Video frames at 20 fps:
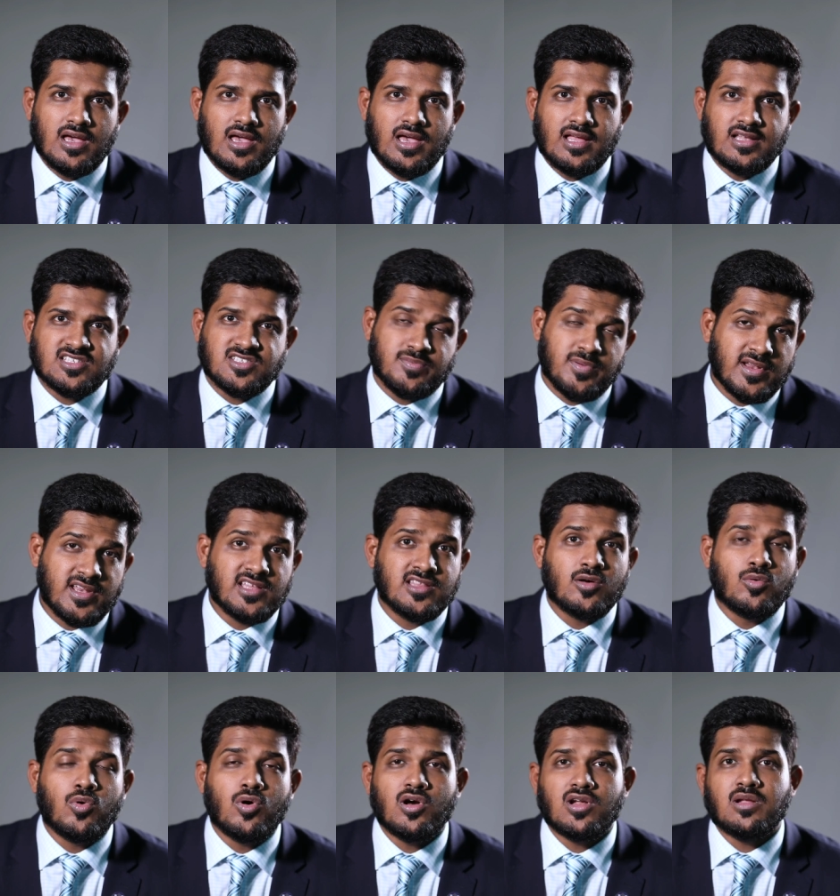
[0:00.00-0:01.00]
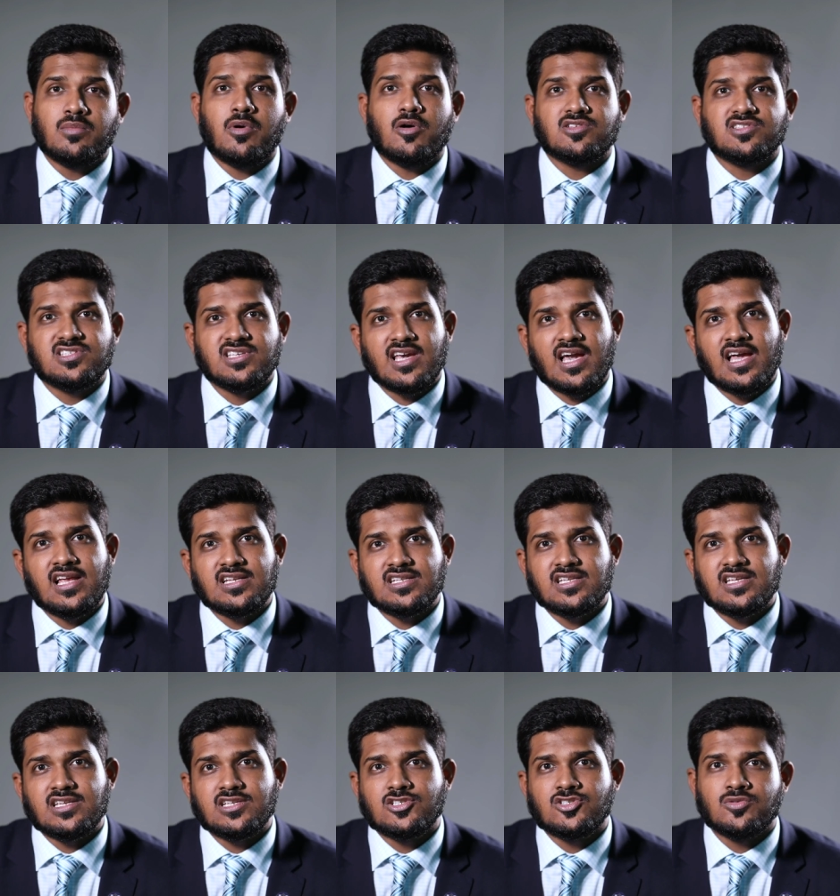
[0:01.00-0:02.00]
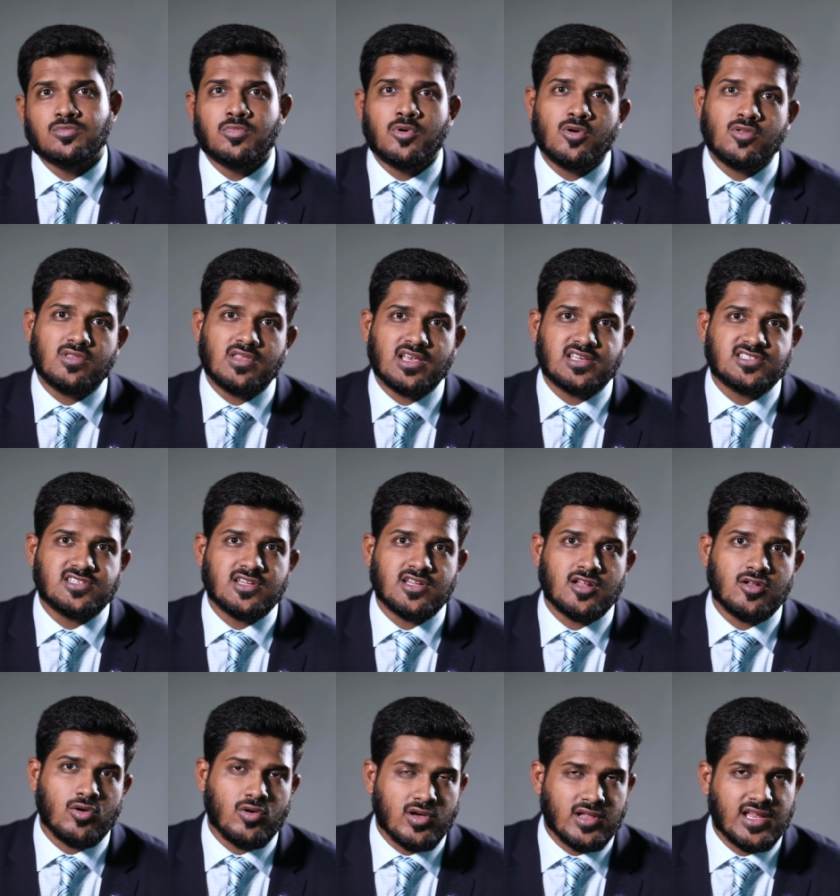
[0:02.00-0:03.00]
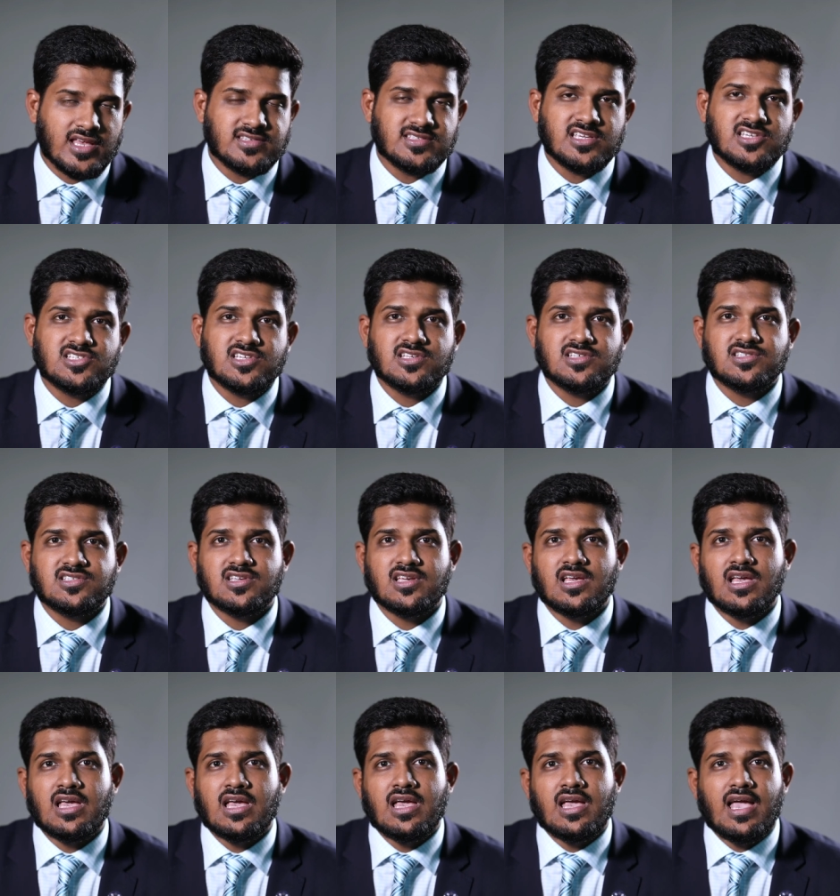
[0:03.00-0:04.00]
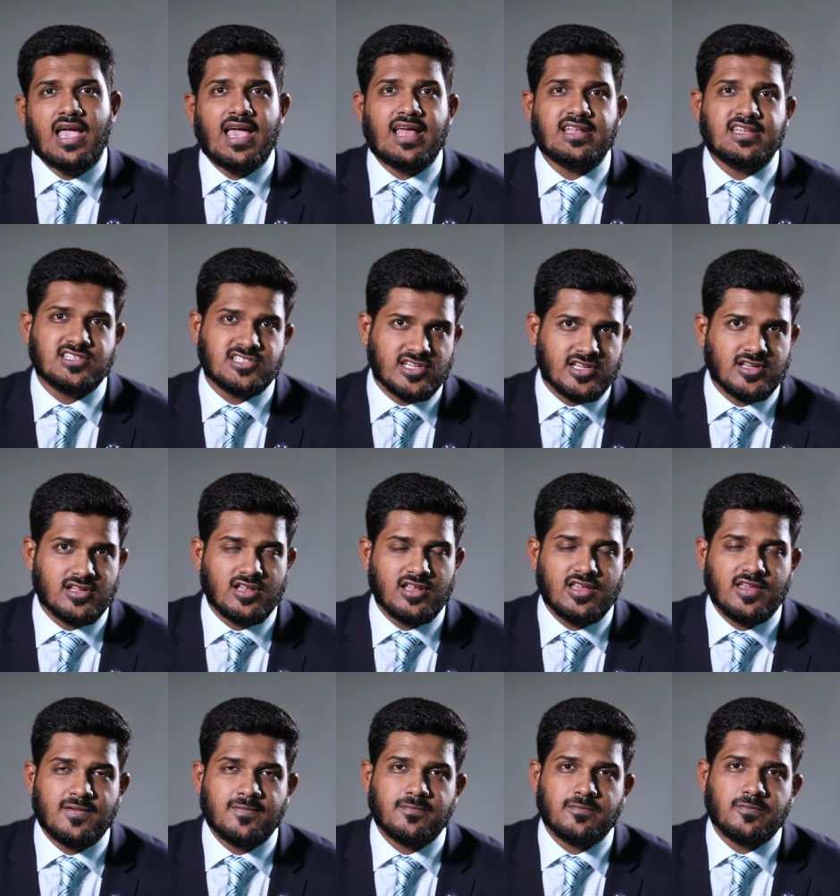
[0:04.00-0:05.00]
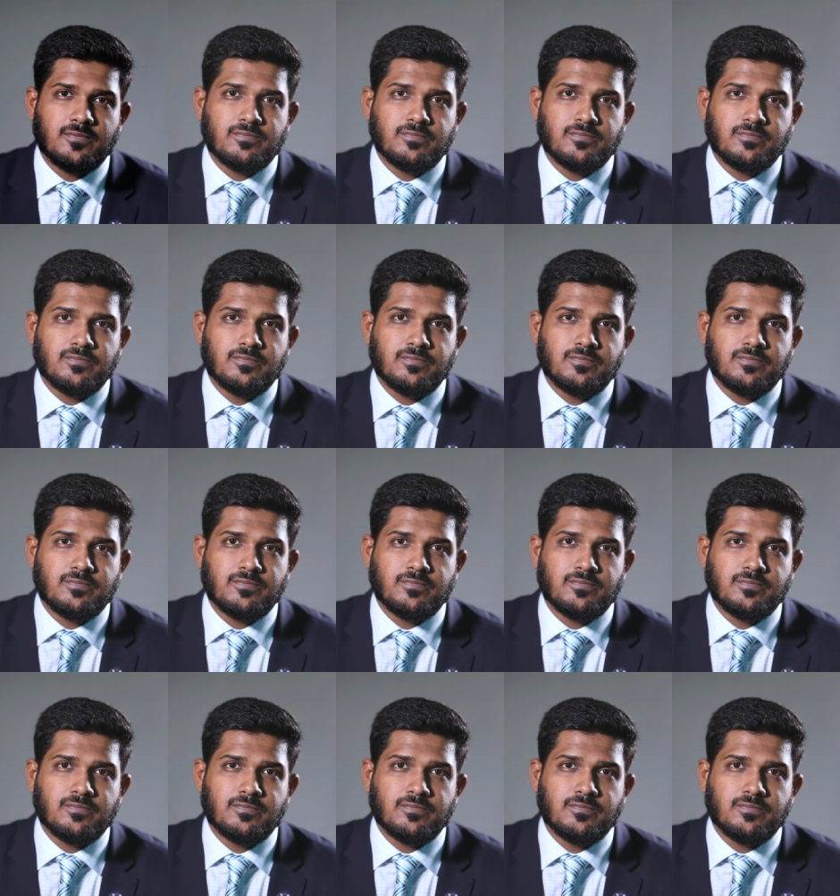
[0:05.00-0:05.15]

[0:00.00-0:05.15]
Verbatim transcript: and spreading the word about CILT to both external organizations and internally.